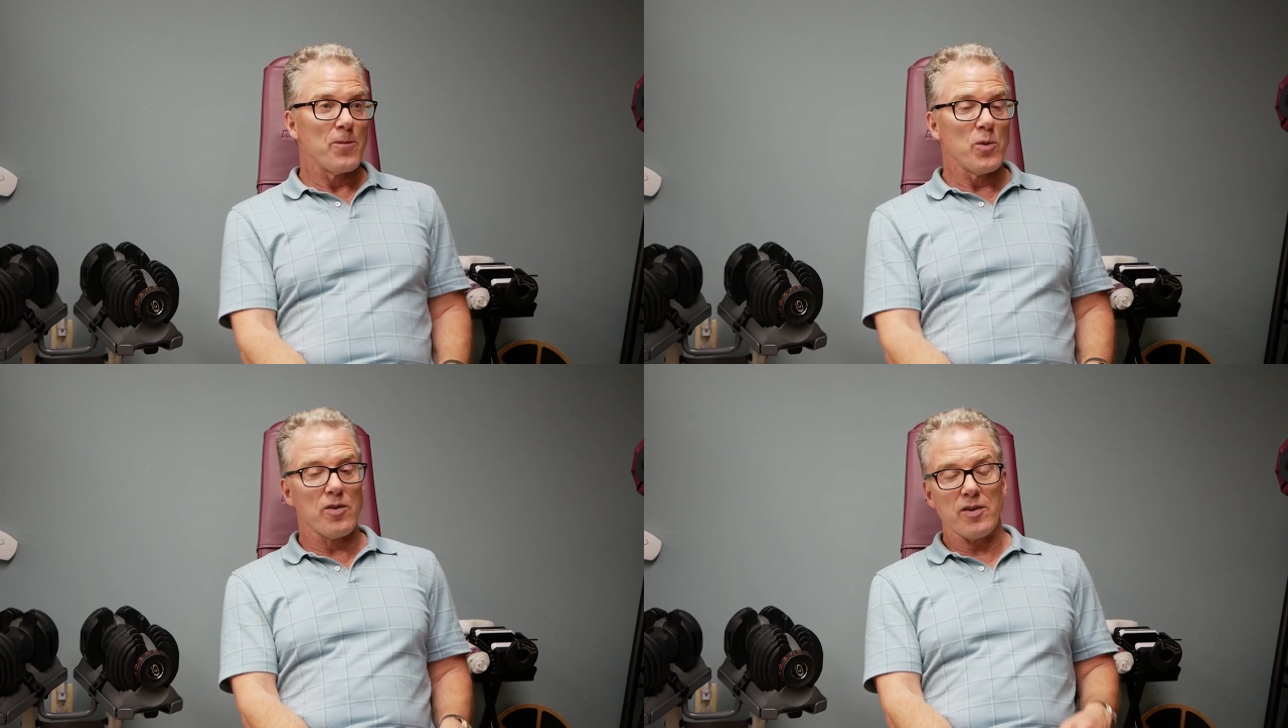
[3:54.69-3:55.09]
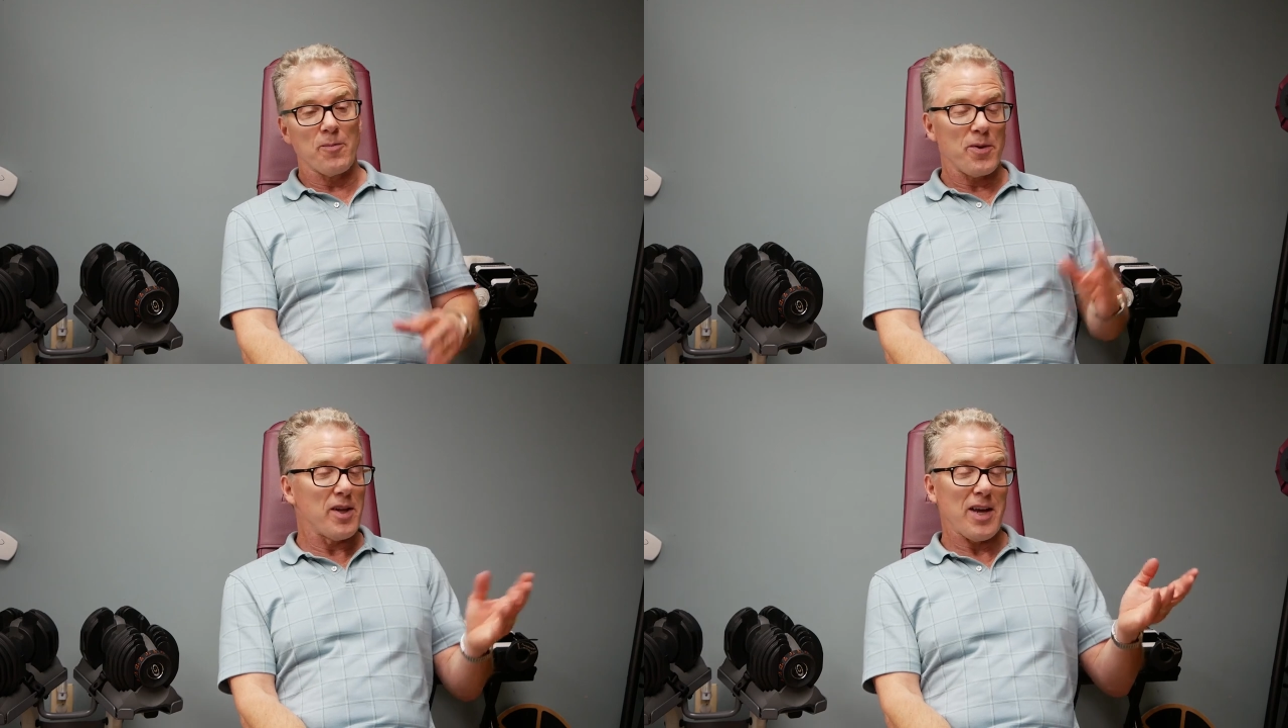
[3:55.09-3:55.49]
which is
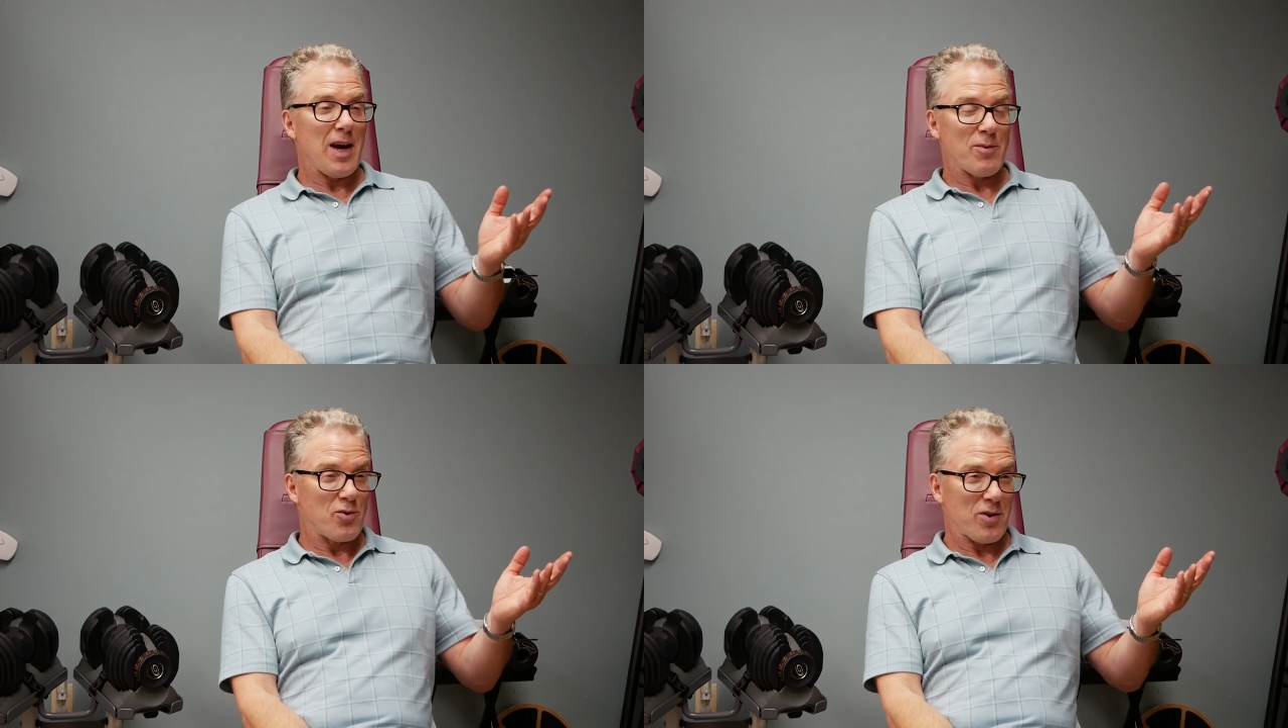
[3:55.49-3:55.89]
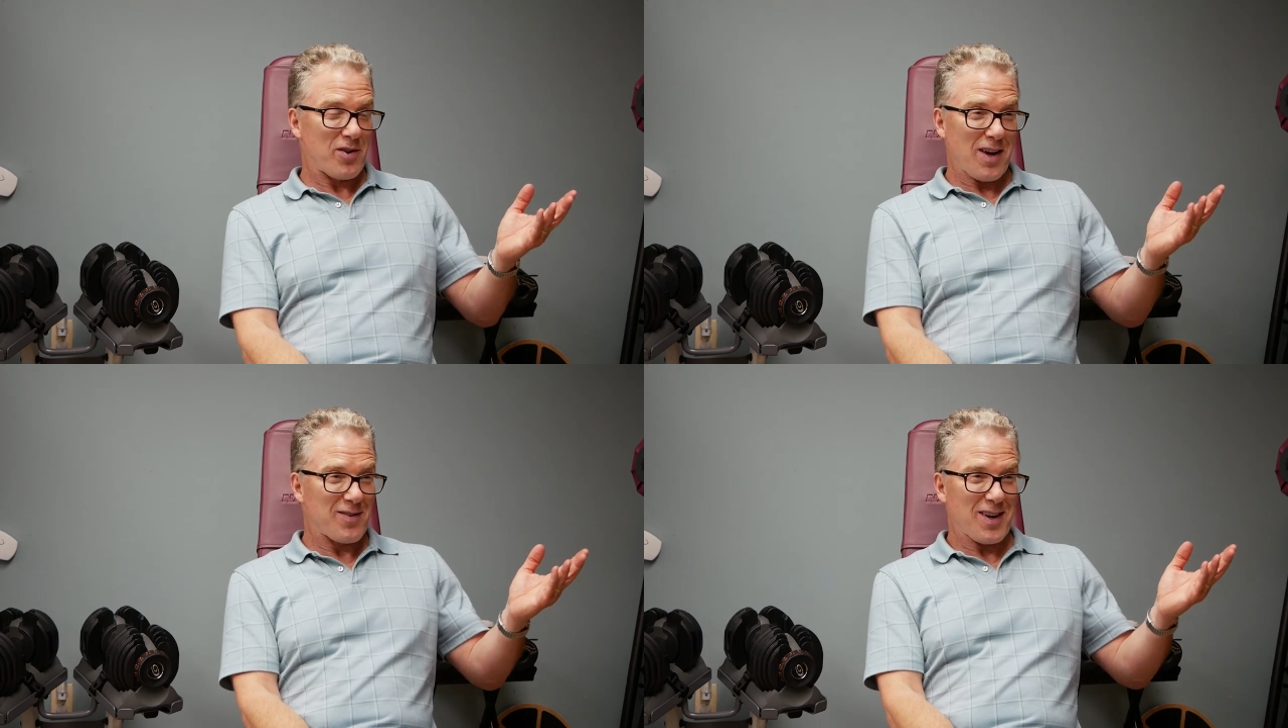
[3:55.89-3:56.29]
completely
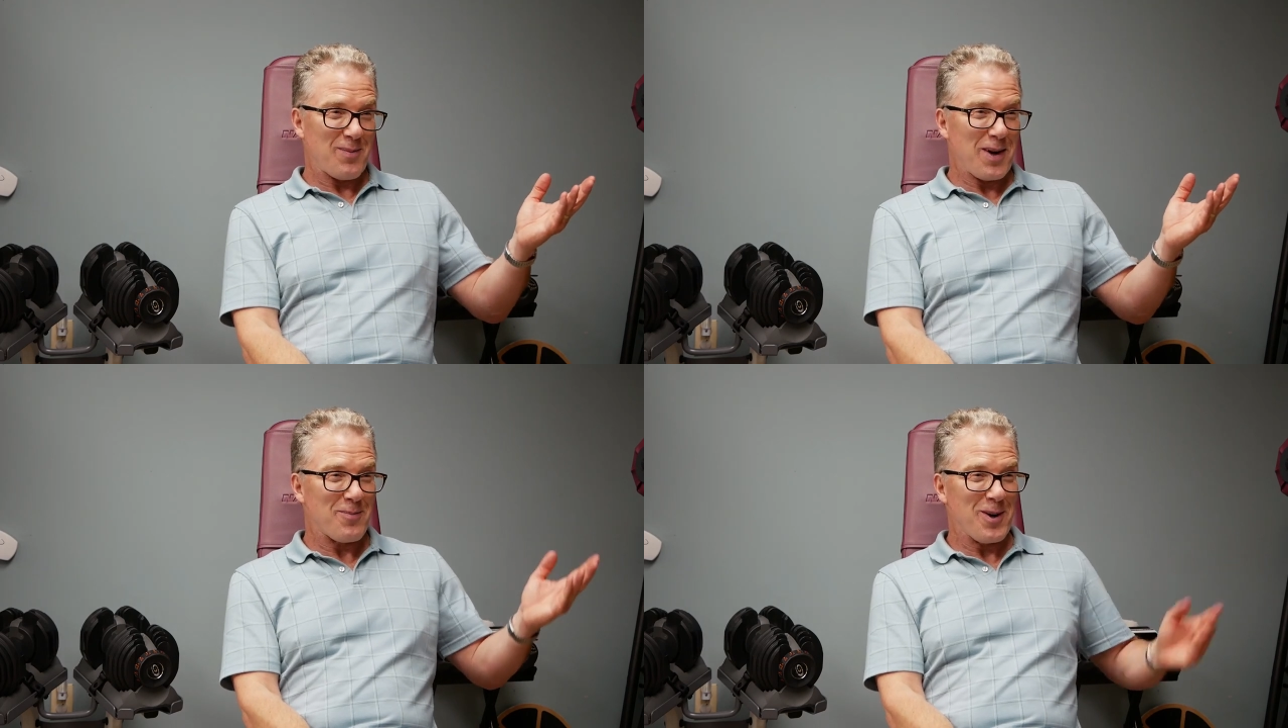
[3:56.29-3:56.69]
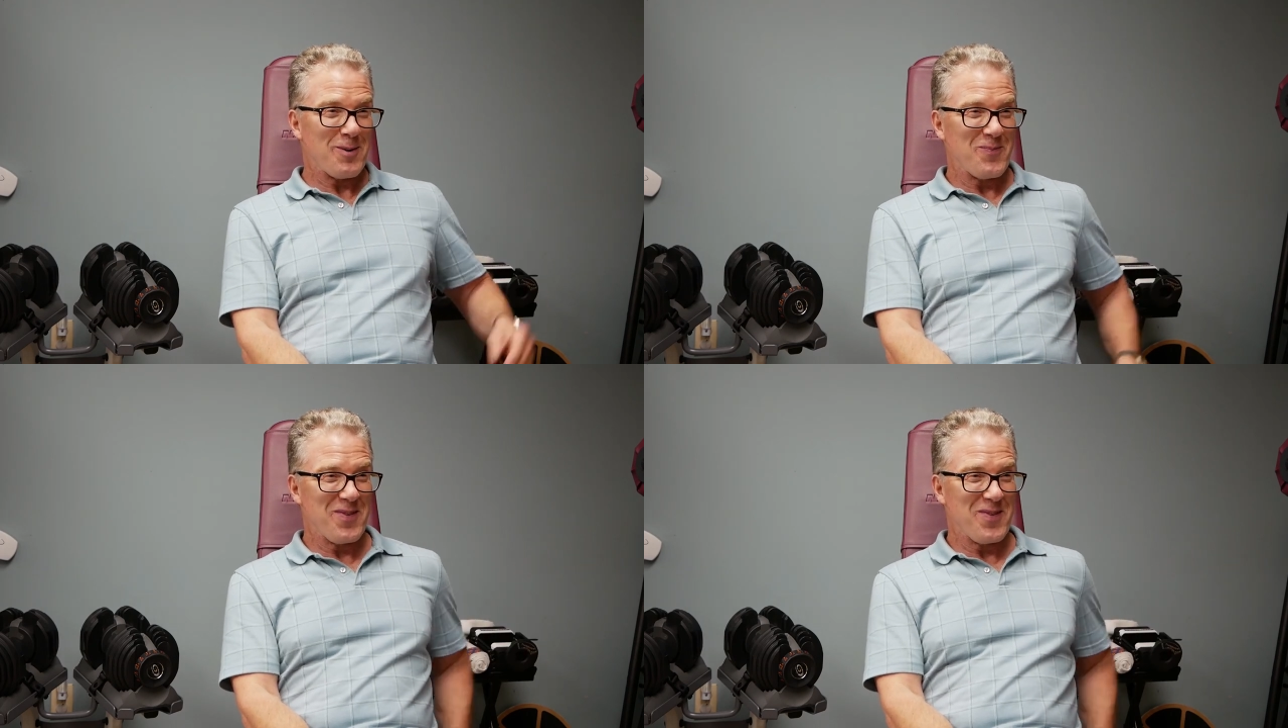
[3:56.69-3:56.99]
amateurish guessing on my part.